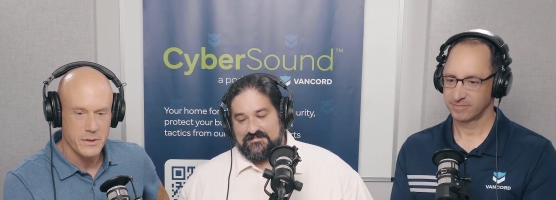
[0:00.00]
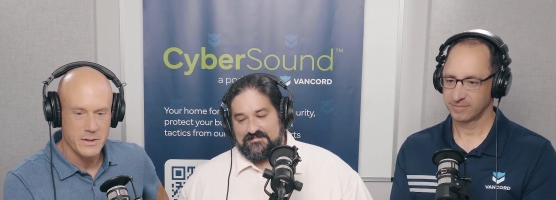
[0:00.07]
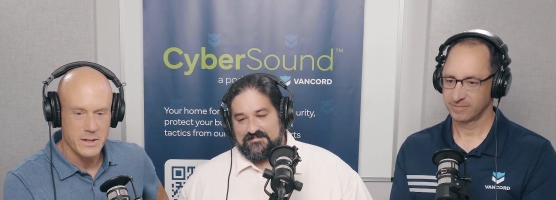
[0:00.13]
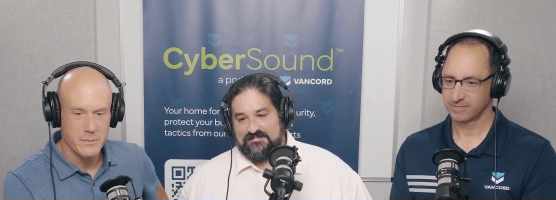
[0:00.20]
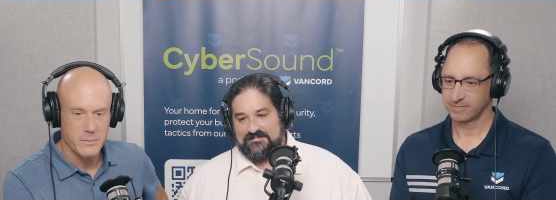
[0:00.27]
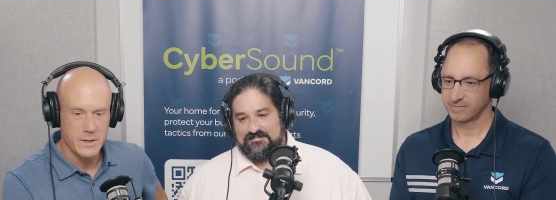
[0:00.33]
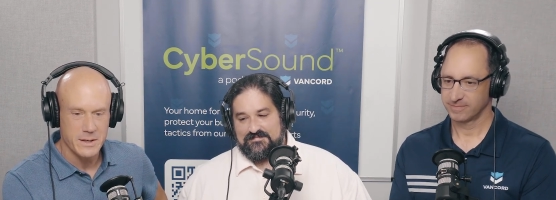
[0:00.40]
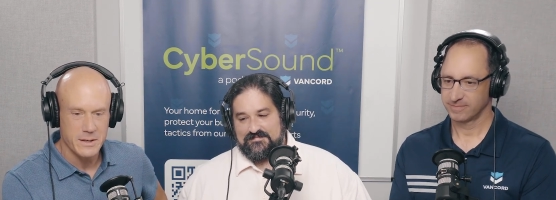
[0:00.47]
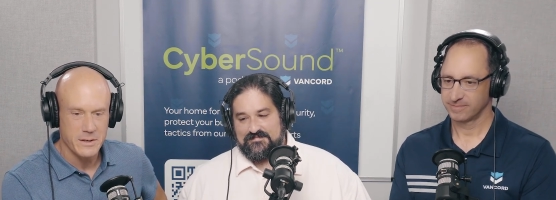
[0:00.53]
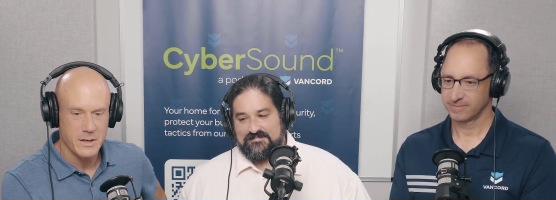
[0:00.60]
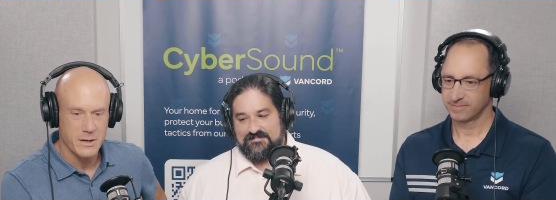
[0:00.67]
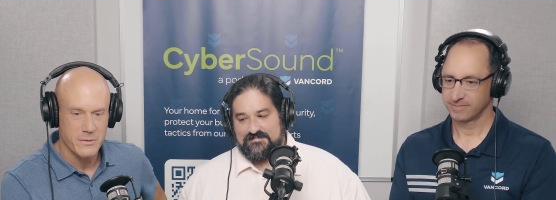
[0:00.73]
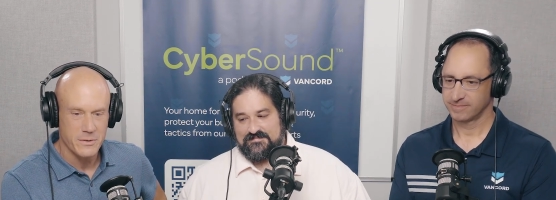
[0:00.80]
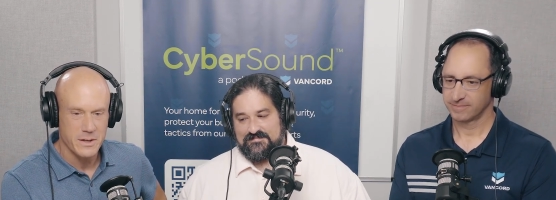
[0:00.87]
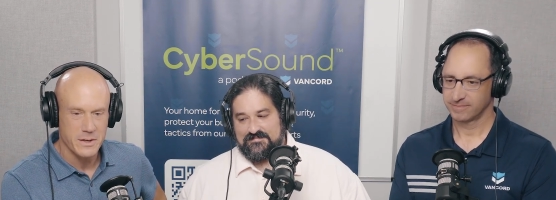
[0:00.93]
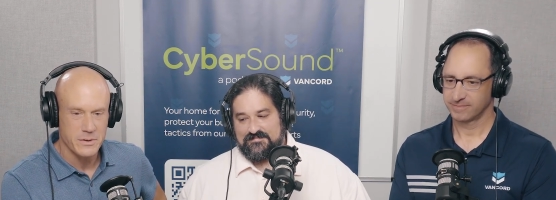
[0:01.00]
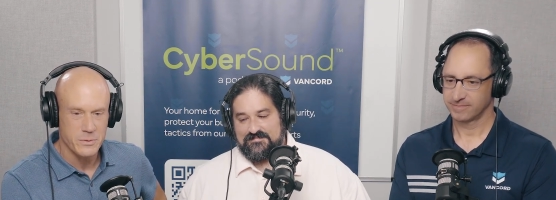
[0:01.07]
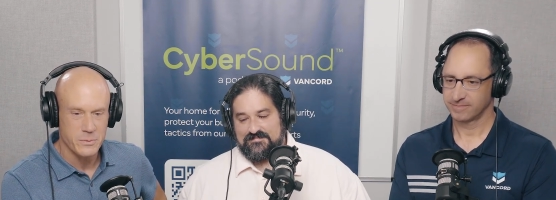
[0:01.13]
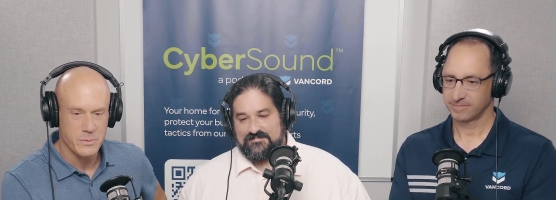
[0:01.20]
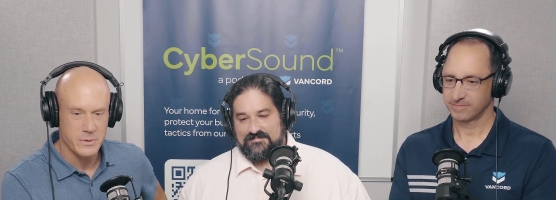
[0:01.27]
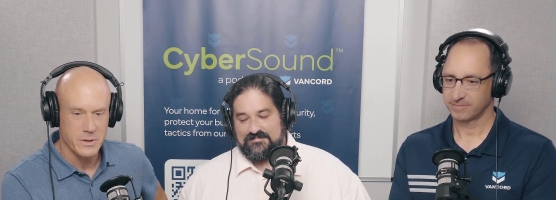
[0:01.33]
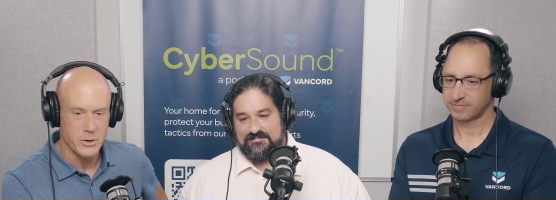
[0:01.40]
Speaker 1: Anything that we didn't cover that
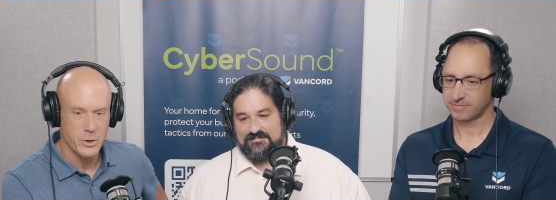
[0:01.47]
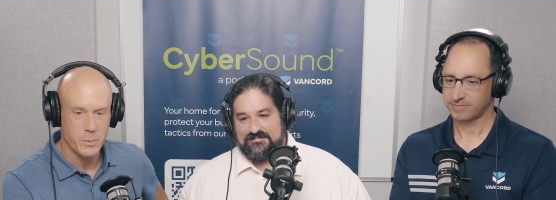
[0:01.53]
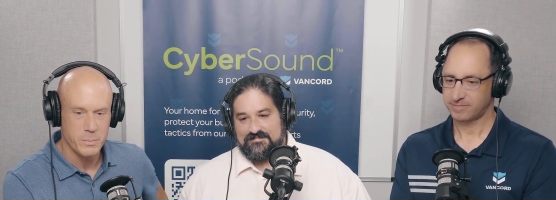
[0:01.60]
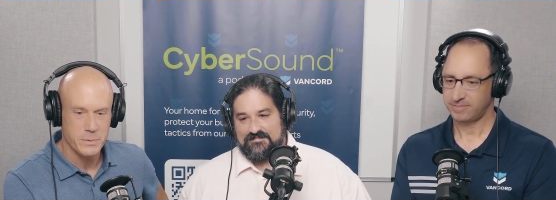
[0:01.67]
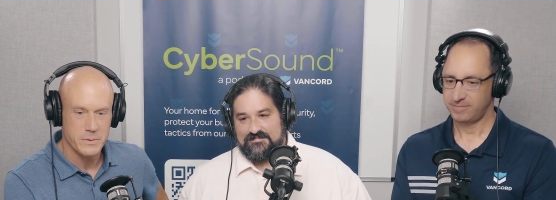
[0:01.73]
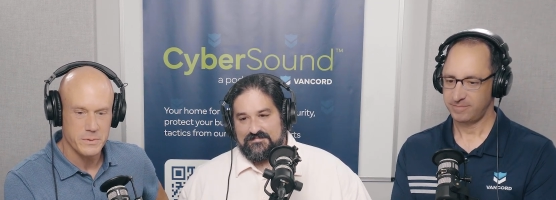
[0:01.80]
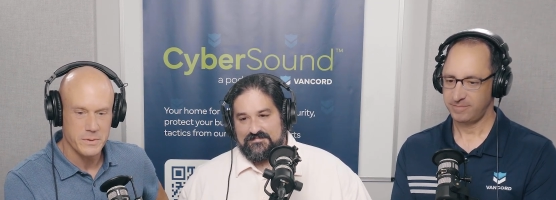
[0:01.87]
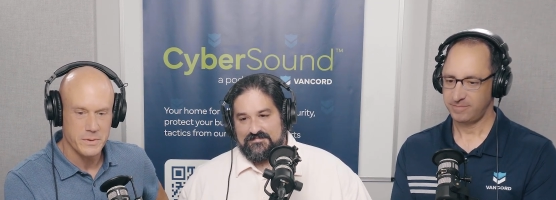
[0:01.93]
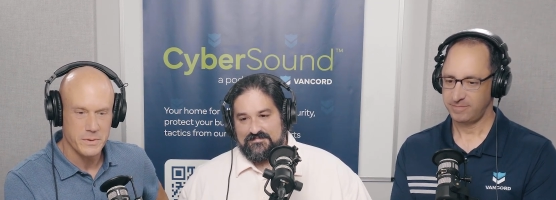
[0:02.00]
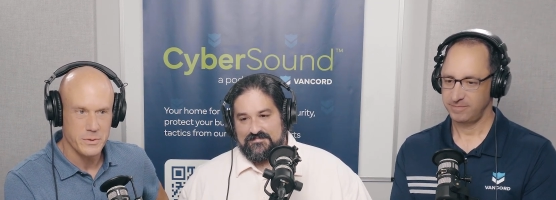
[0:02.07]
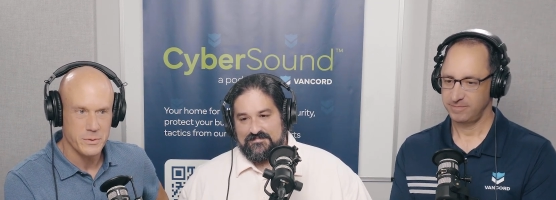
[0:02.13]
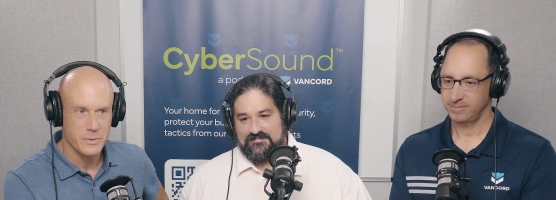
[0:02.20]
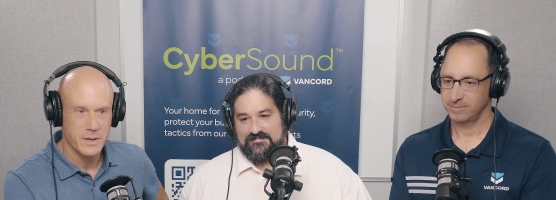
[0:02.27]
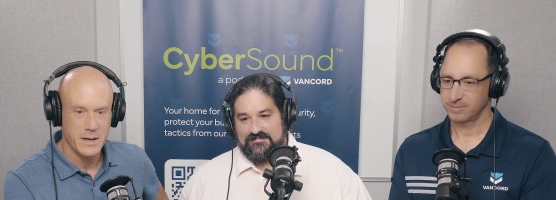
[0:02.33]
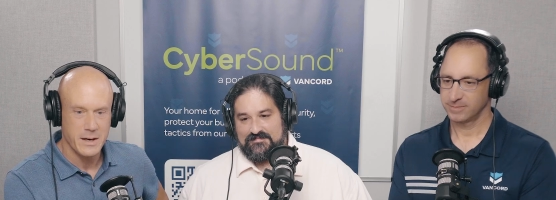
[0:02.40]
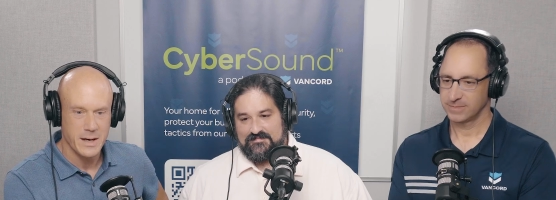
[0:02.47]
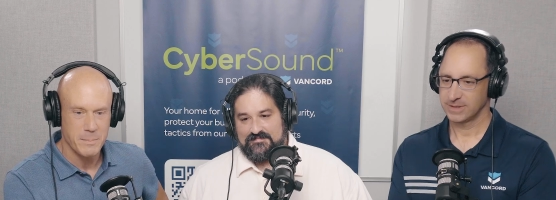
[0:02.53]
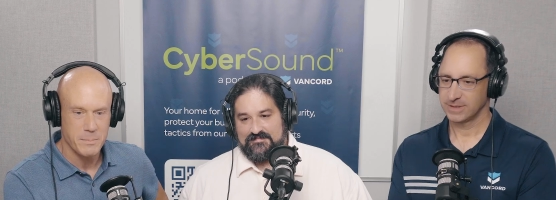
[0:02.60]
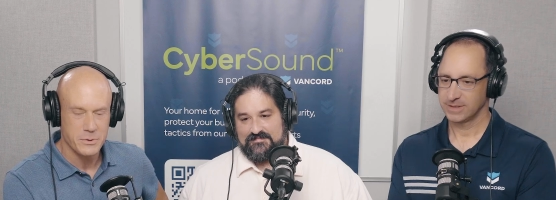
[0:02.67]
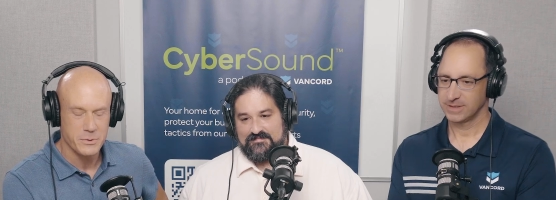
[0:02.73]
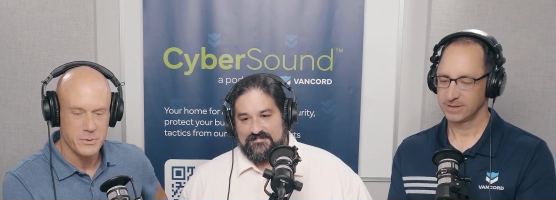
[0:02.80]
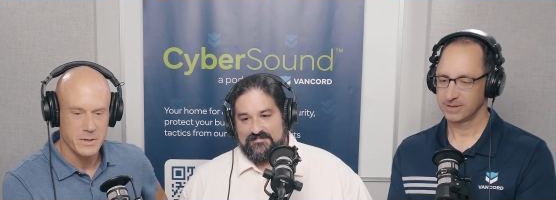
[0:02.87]
you really hoped you'd get
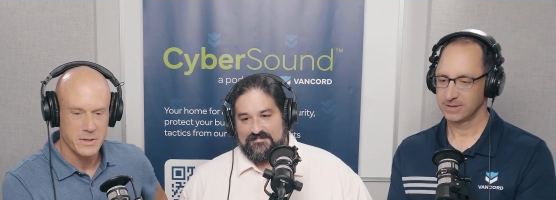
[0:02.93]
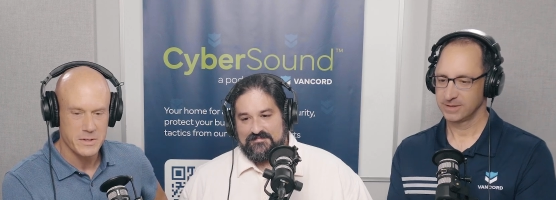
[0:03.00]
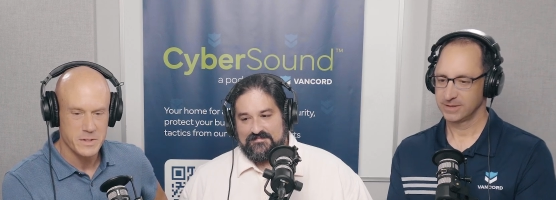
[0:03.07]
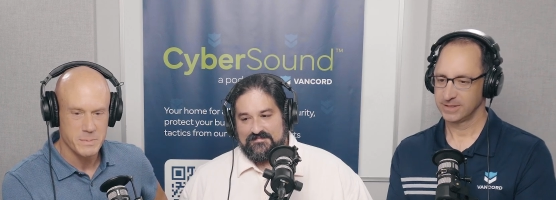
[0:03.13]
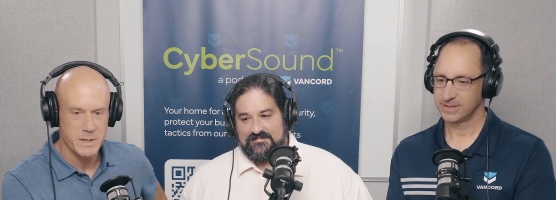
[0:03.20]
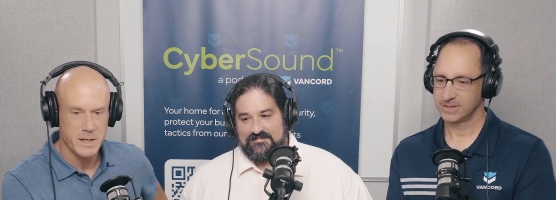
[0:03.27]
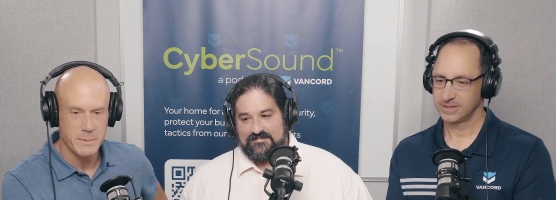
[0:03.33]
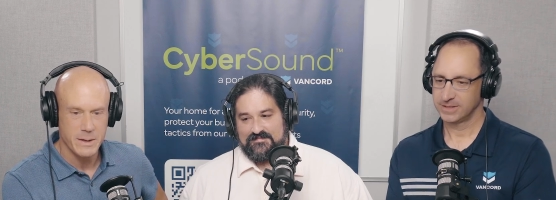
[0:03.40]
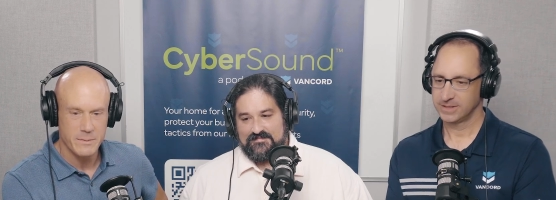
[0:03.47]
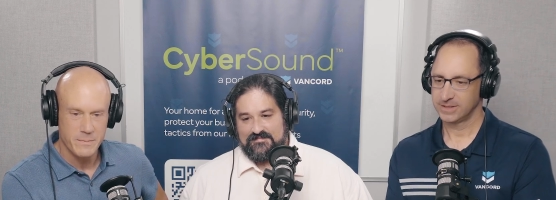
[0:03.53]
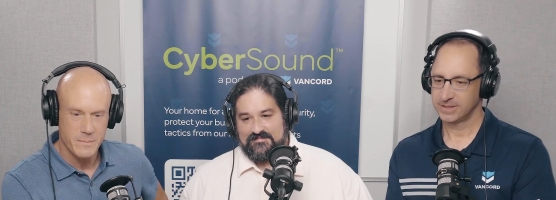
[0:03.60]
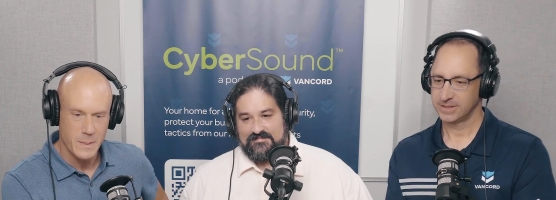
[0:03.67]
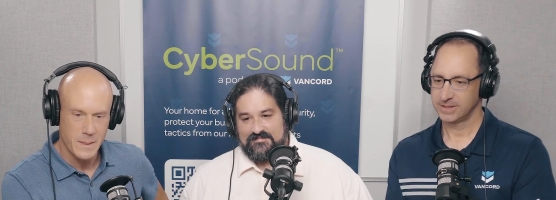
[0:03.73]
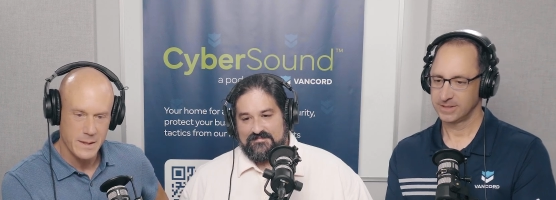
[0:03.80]
an opportunity to speak about?